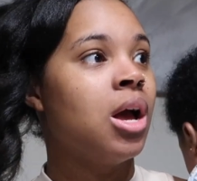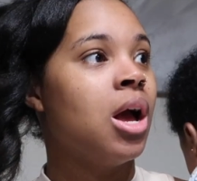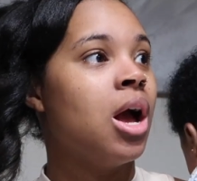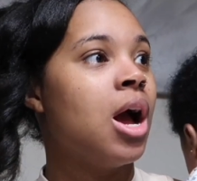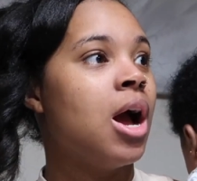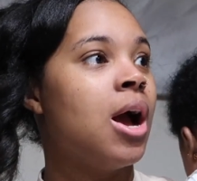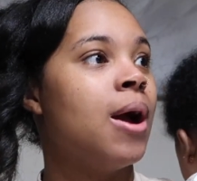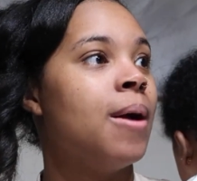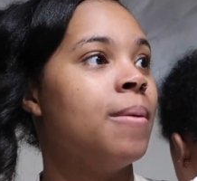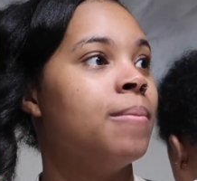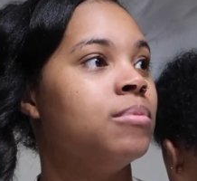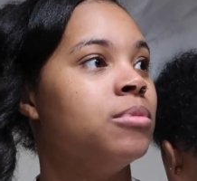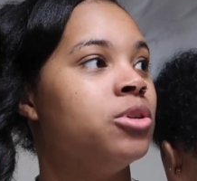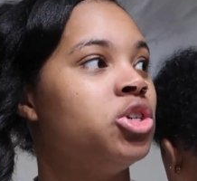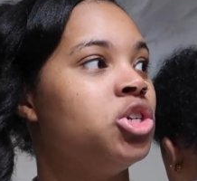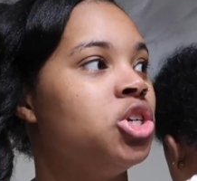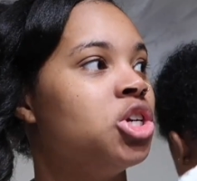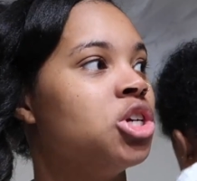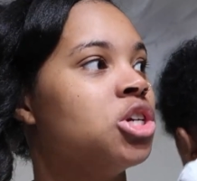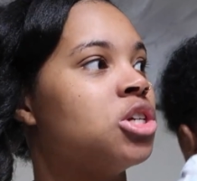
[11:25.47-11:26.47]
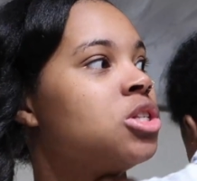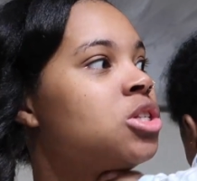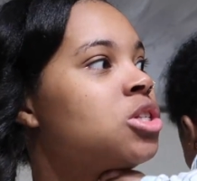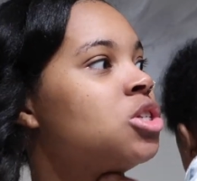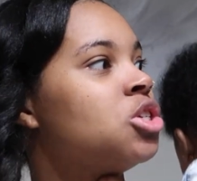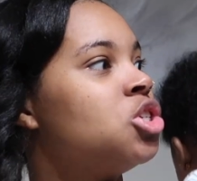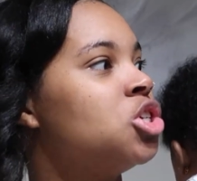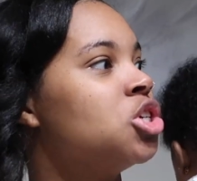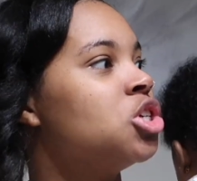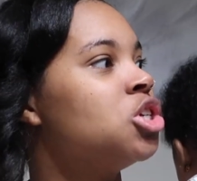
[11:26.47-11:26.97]
Um, just
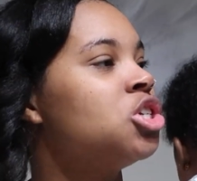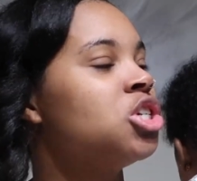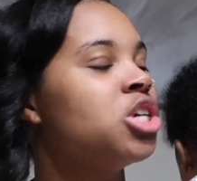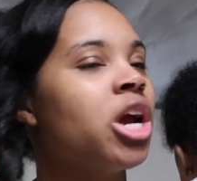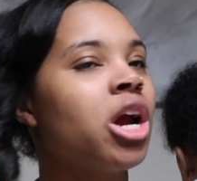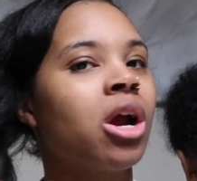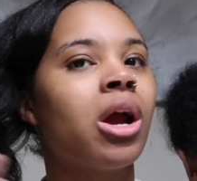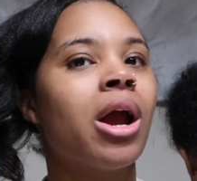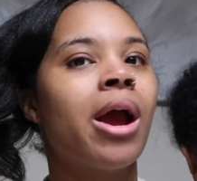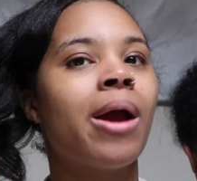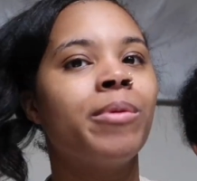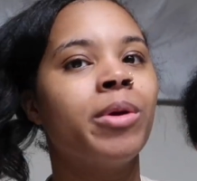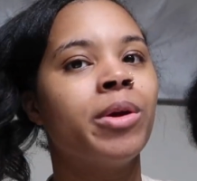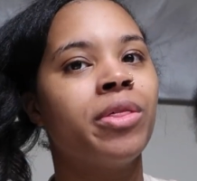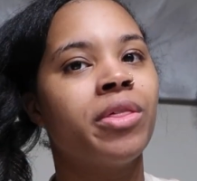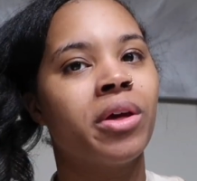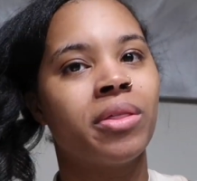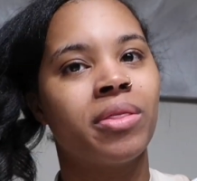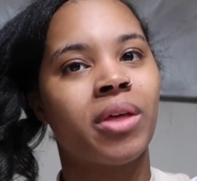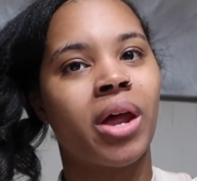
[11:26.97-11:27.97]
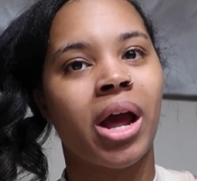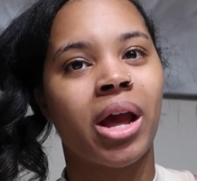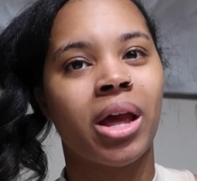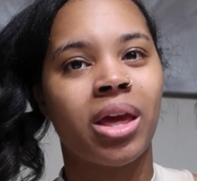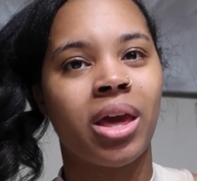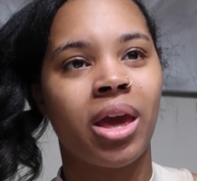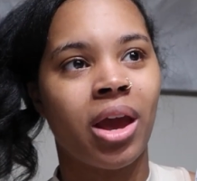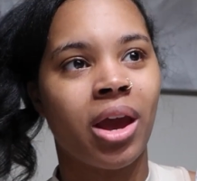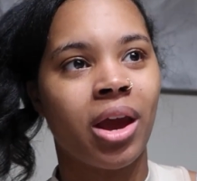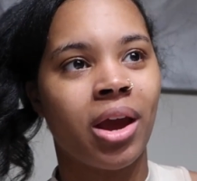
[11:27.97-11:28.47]
just share everything that I
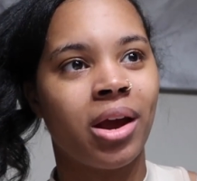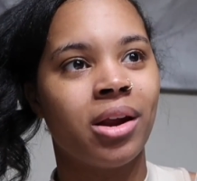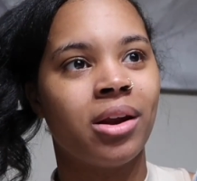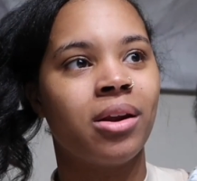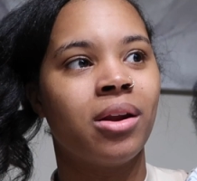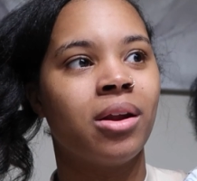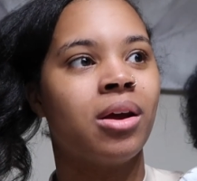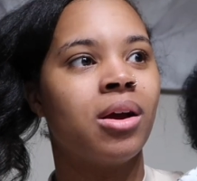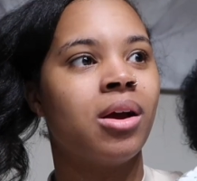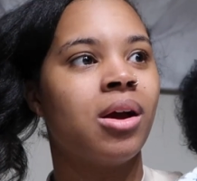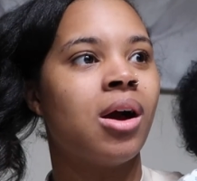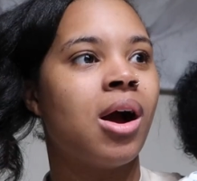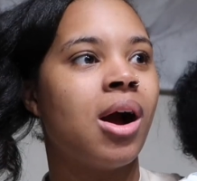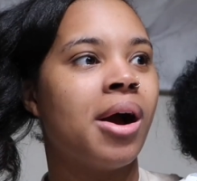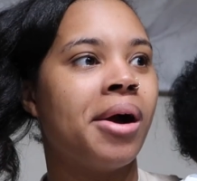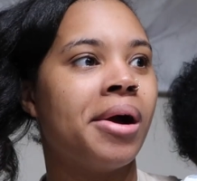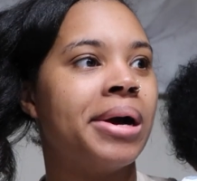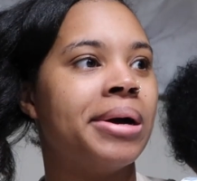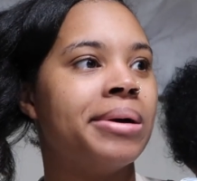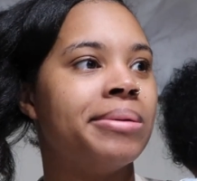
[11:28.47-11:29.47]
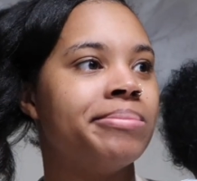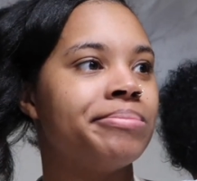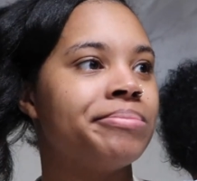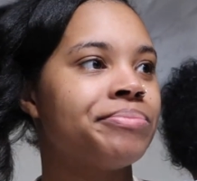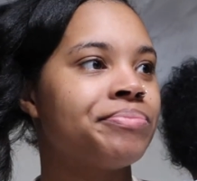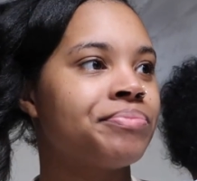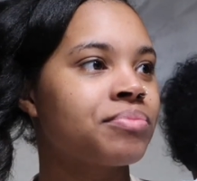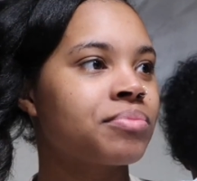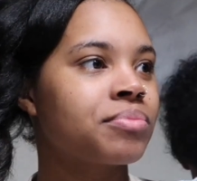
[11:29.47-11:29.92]
can. Um,